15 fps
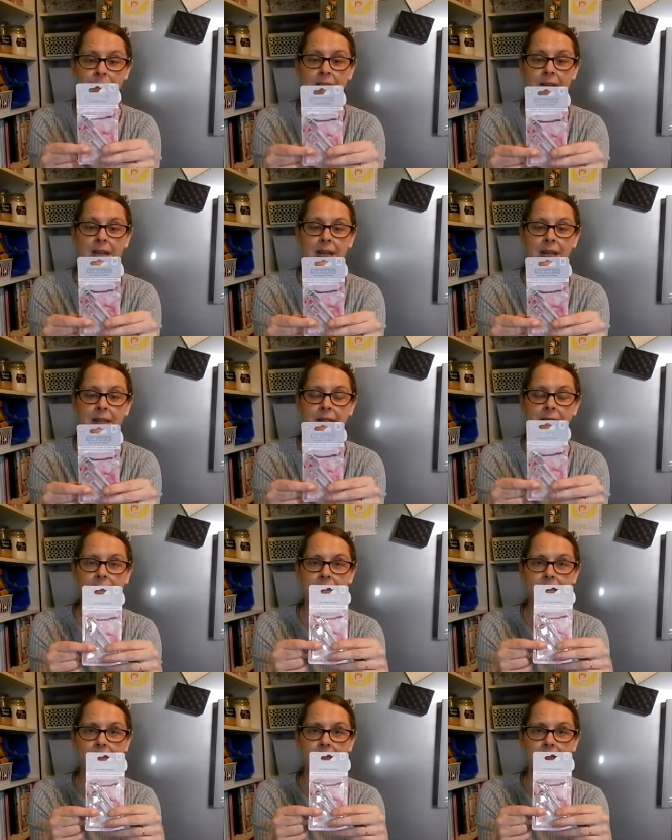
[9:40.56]

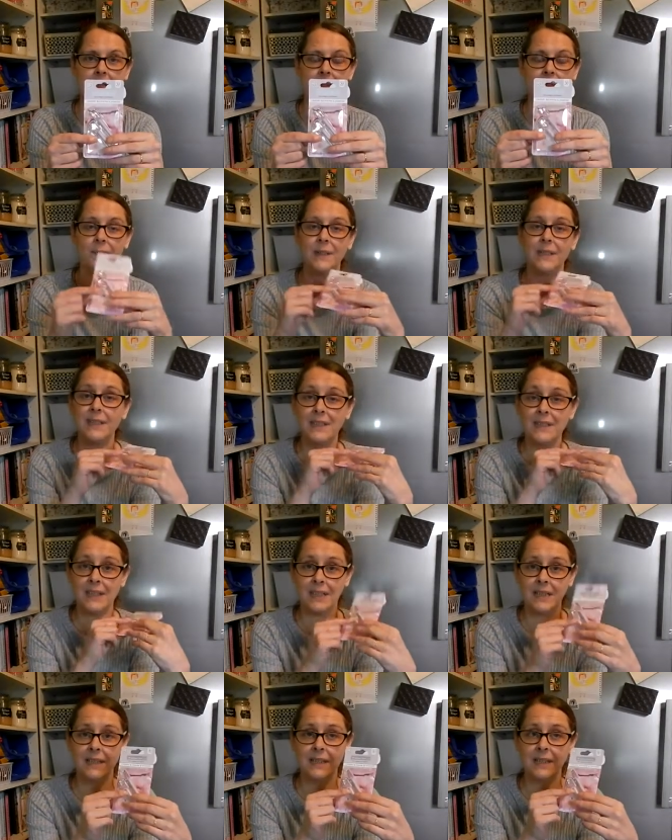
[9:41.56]
these for
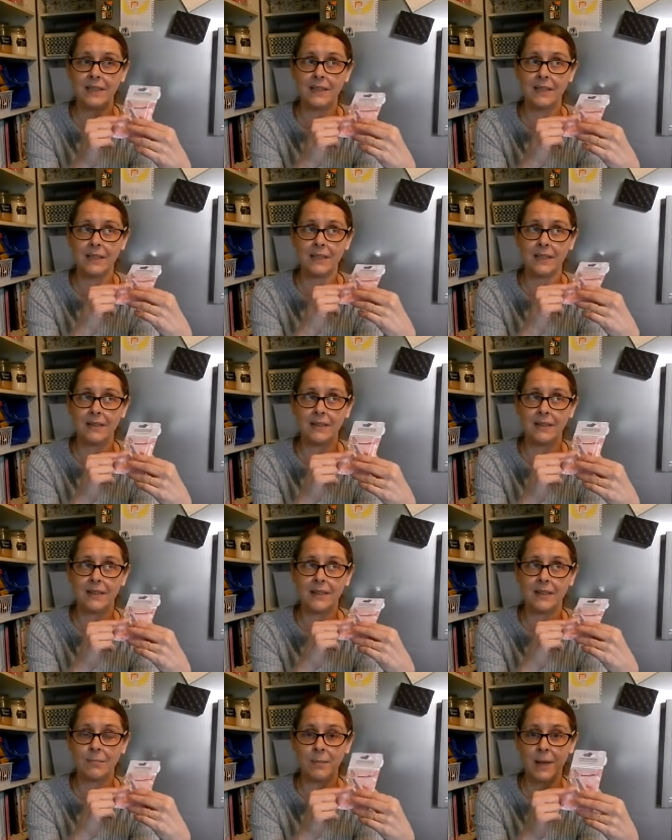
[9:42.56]

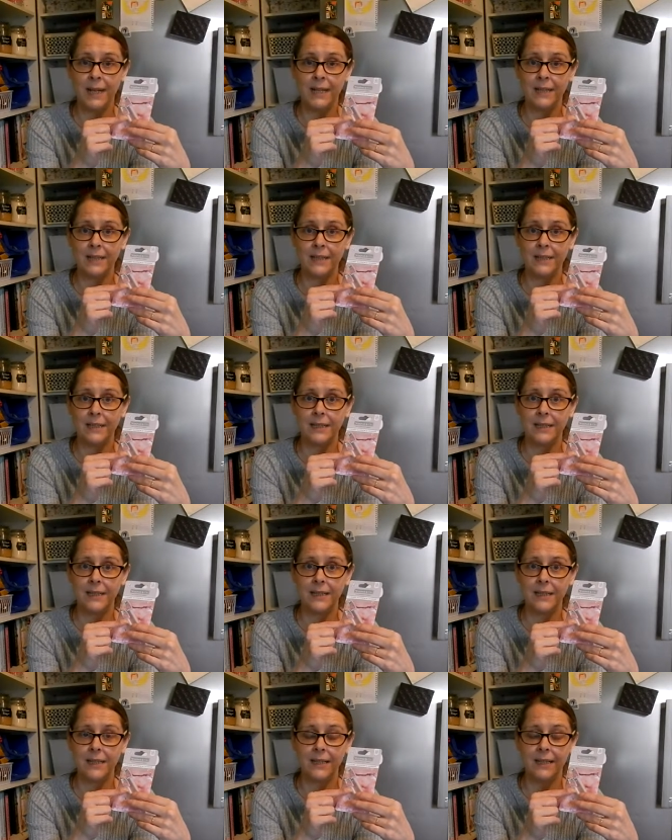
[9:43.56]
69 pence, I
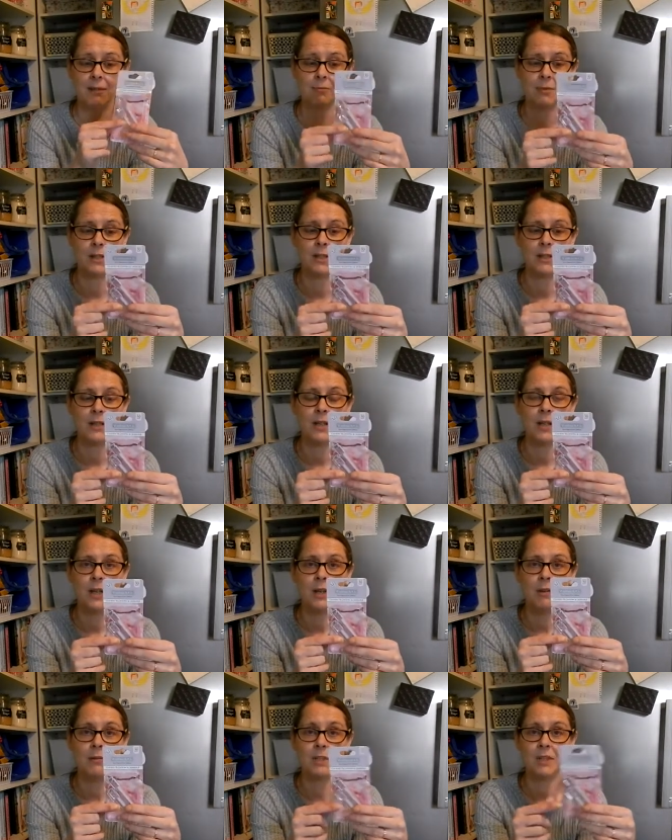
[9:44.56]
think they were,
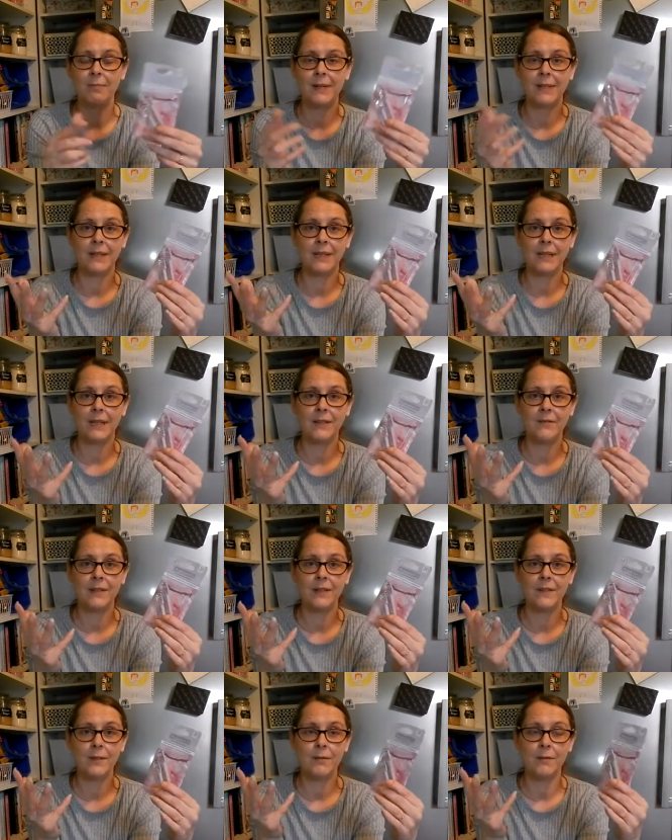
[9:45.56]
which meant that even
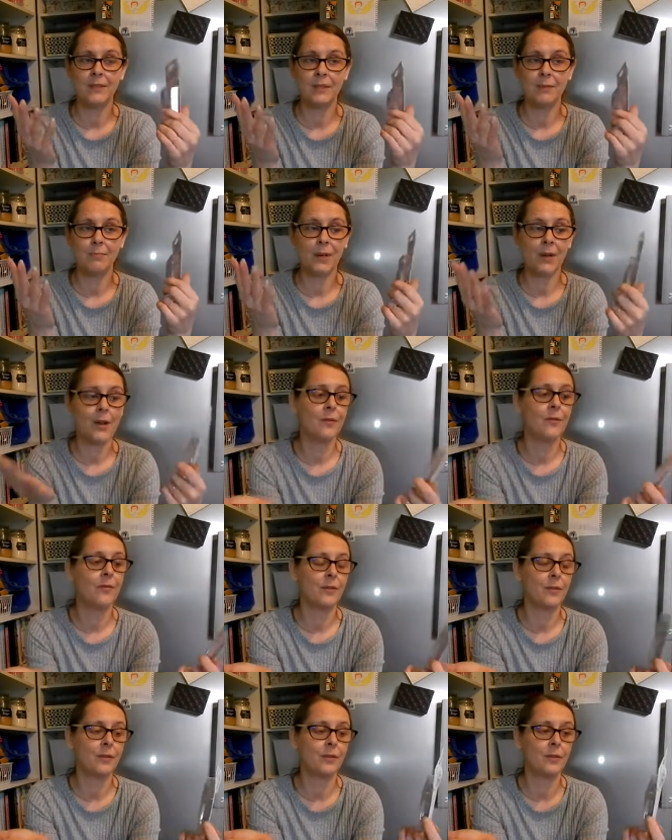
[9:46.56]
if you used to buy
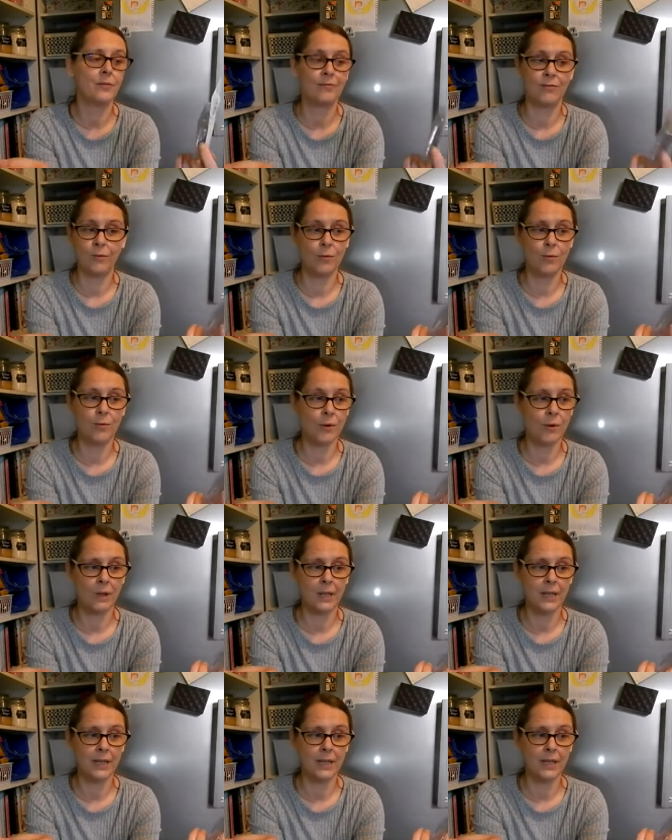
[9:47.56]
four,
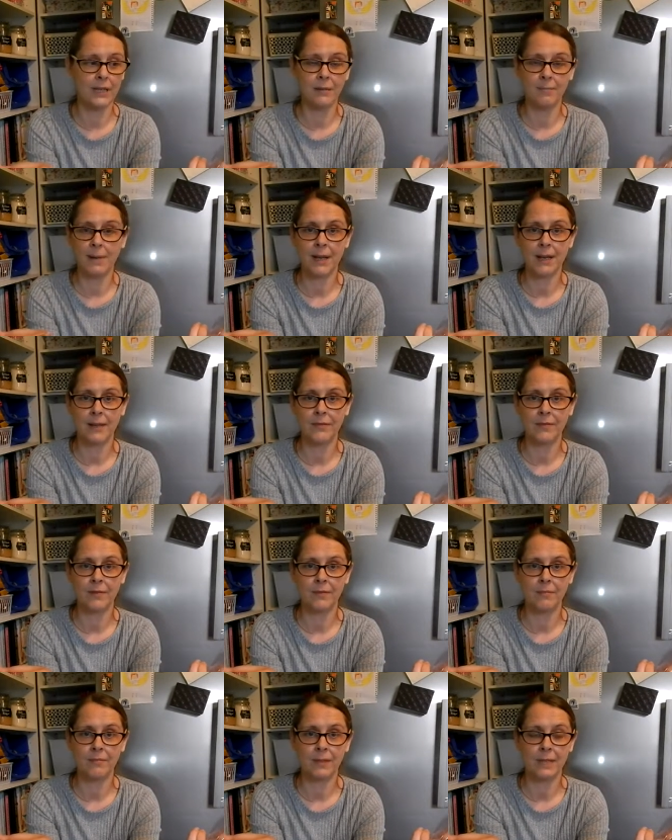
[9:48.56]
like in the pack
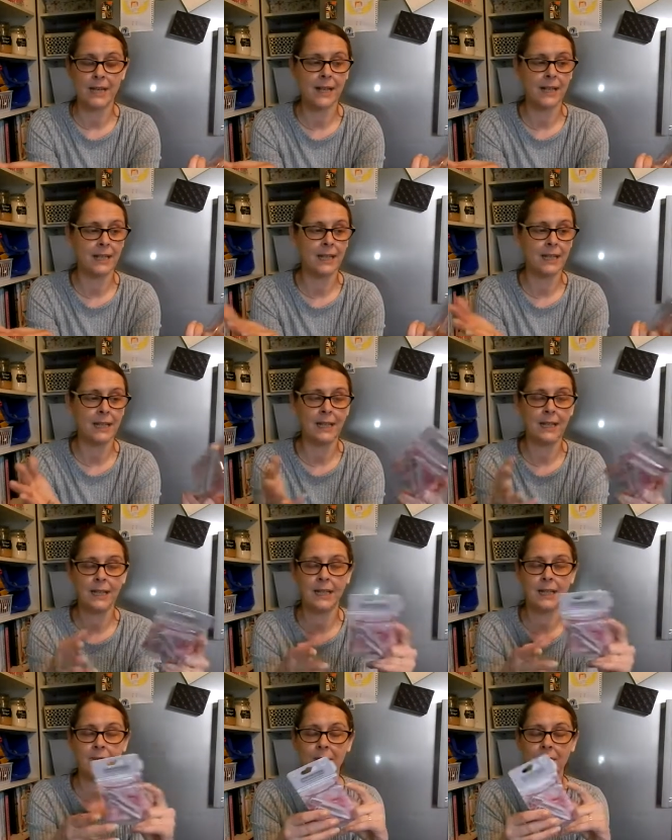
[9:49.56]
from Yankee,
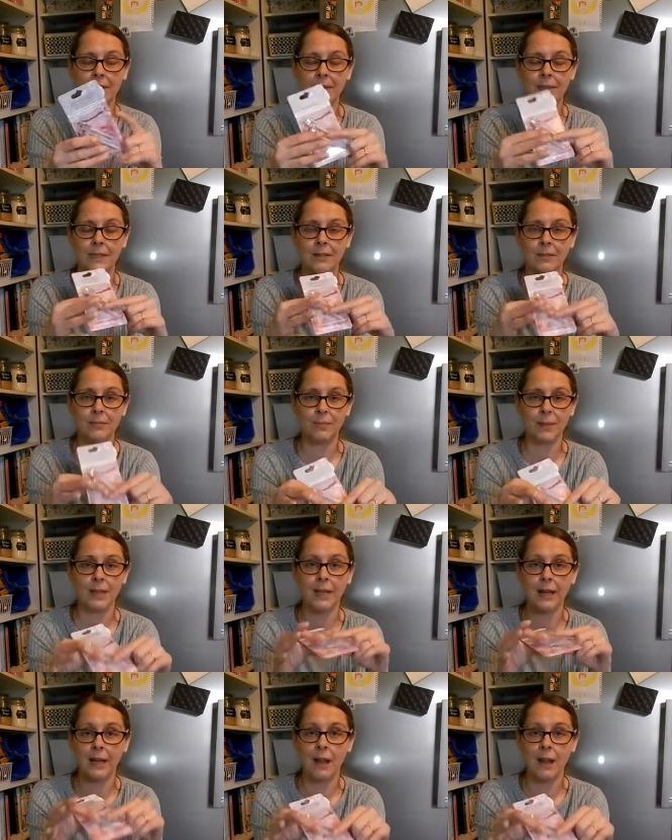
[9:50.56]
it would still be